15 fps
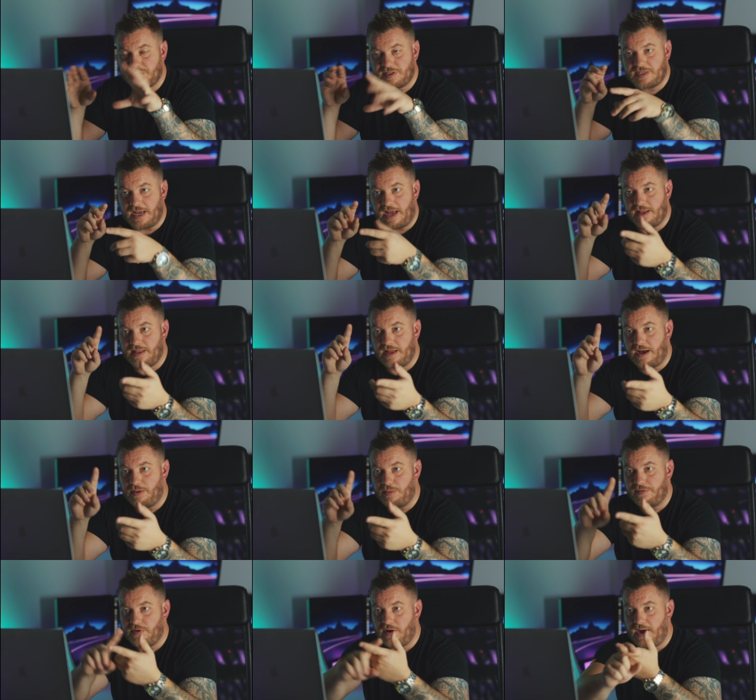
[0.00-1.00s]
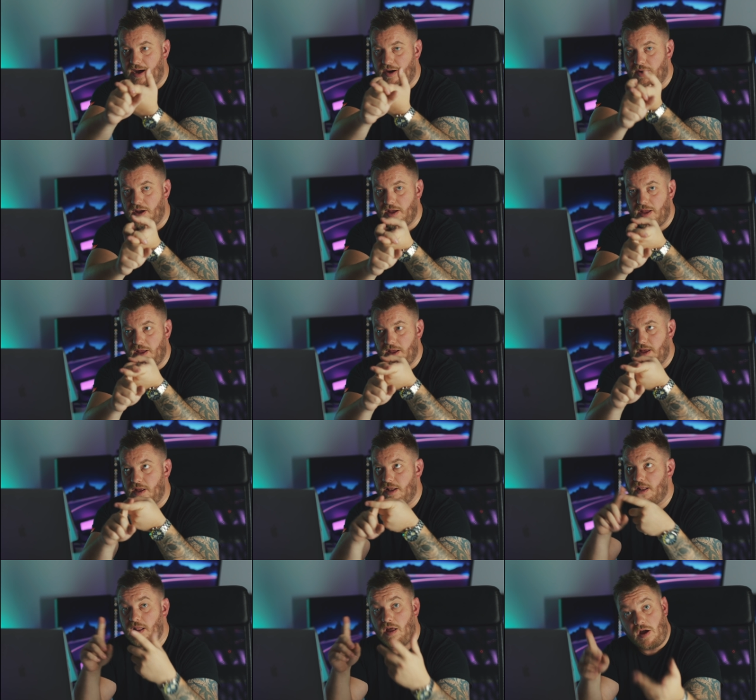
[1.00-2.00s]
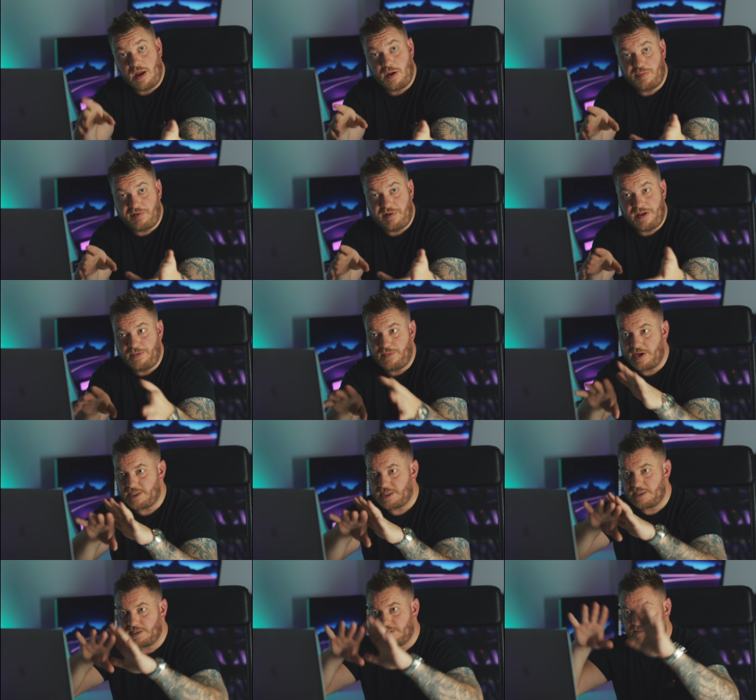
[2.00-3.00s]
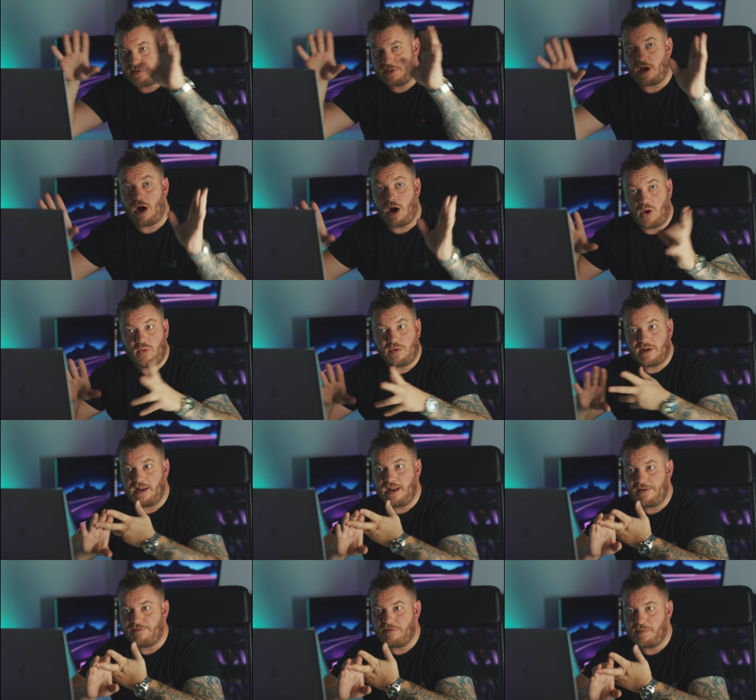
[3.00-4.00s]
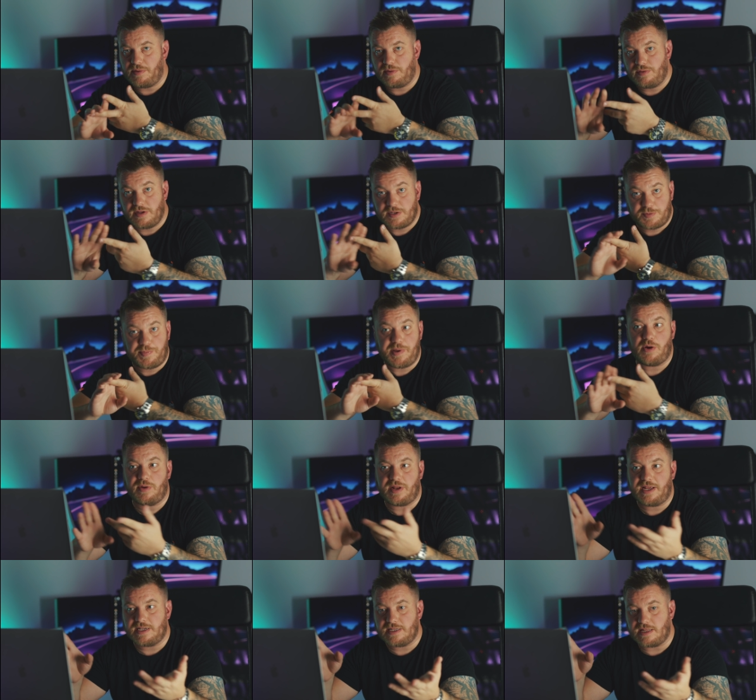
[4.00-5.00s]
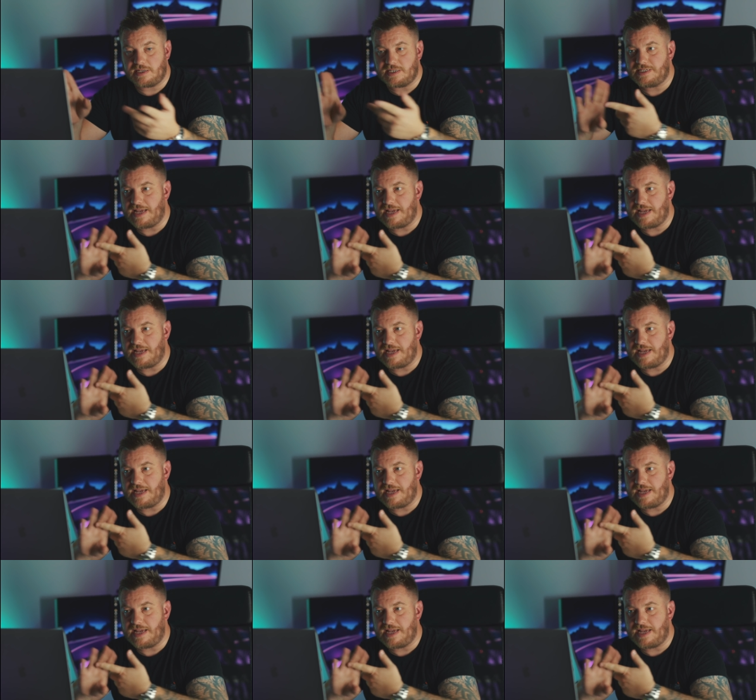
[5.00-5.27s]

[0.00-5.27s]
of getting that. We've got our library, which is for the whole deliverable, this building the